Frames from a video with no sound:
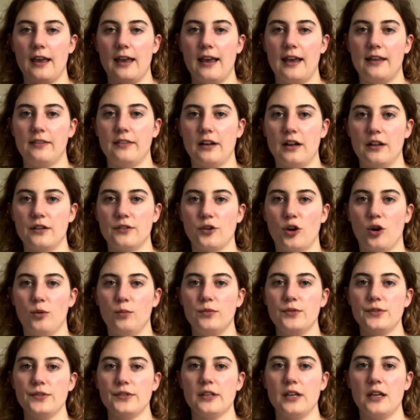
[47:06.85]
and then it's
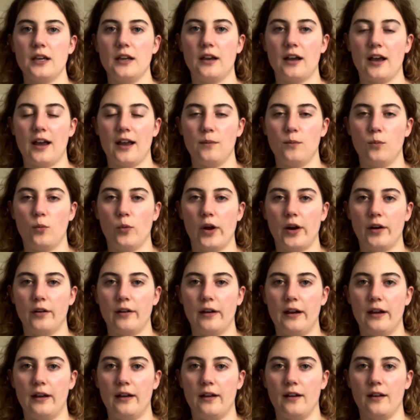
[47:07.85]
almost like I'm
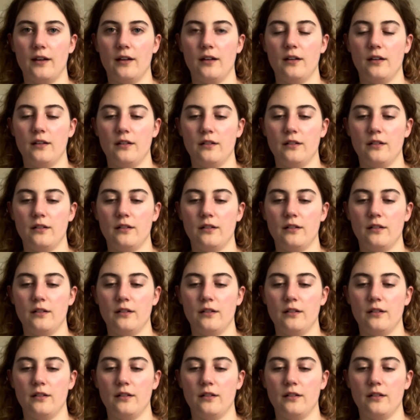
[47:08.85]
wearing